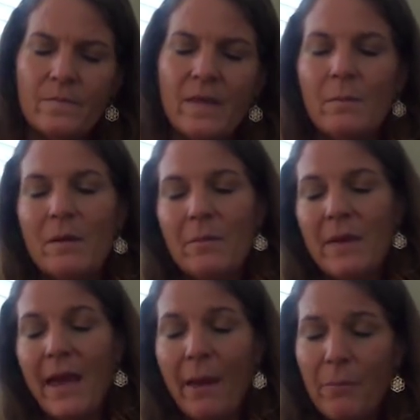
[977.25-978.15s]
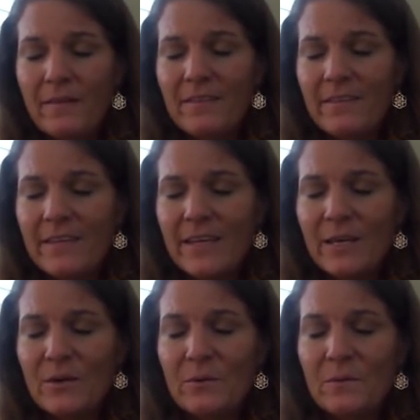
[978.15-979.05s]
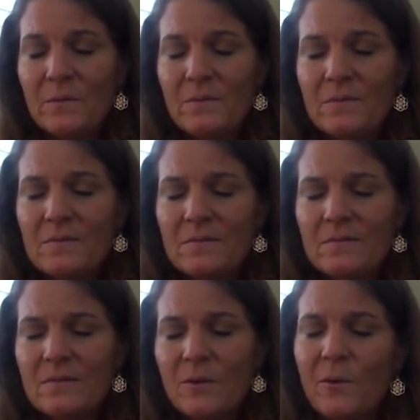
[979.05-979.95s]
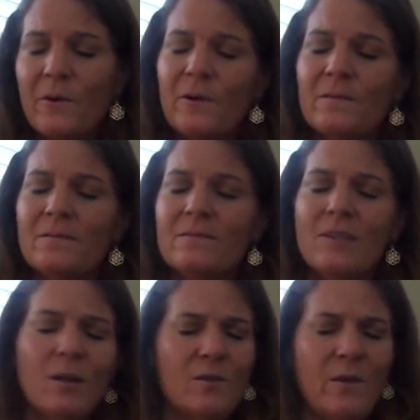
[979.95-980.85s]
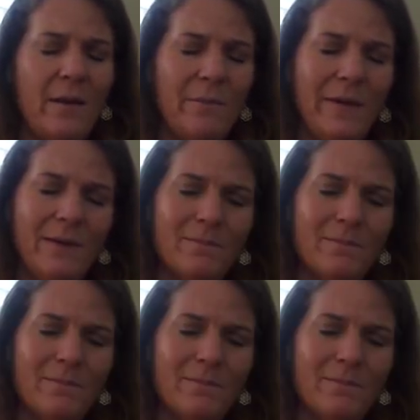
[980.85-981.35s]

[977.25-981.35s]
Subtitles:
They may be happy to see you or not so happy.